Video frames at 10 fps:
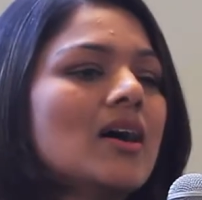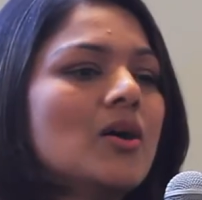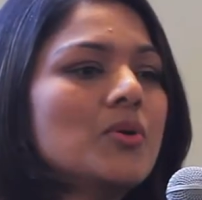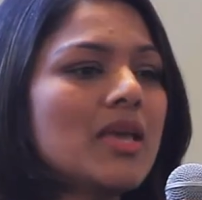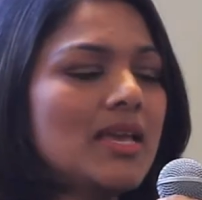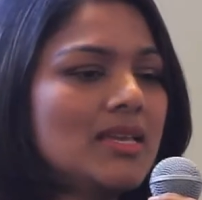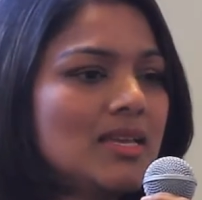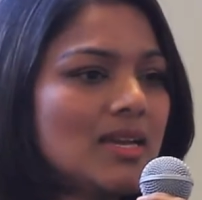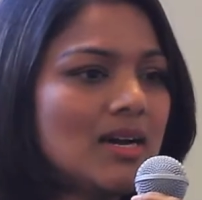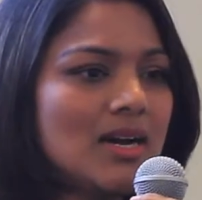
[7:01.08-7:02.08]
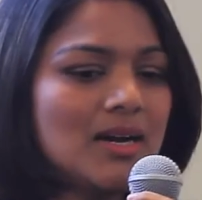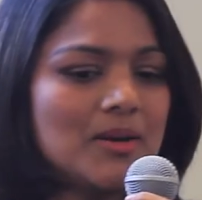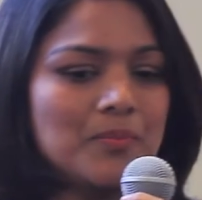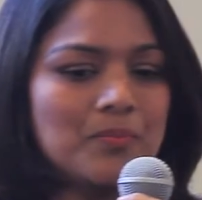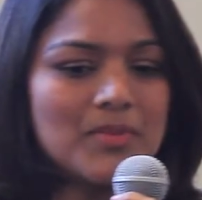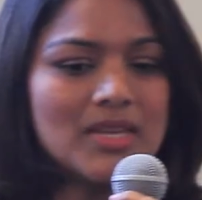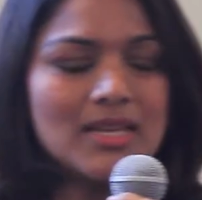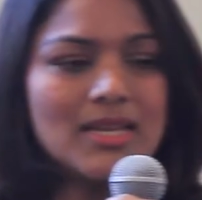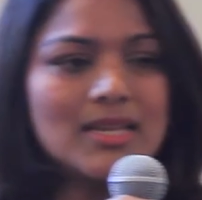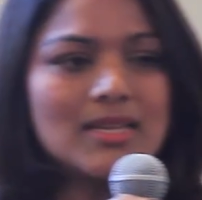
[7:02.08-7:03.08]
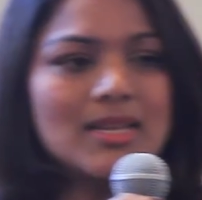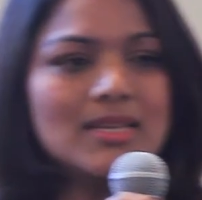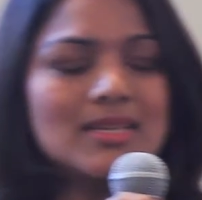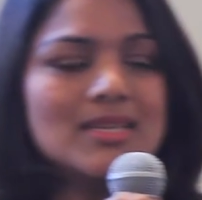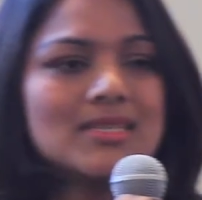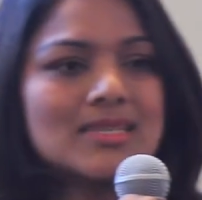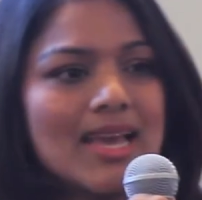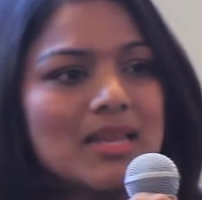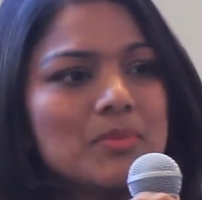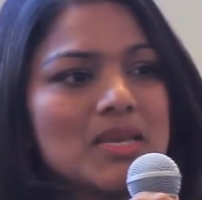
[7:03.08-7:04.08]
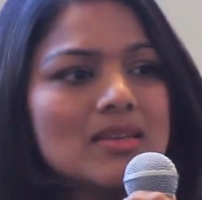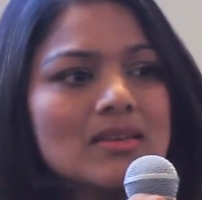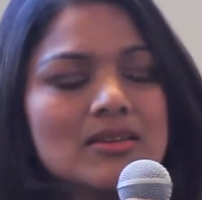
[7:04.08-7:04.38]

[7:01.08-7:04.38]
okay, it can be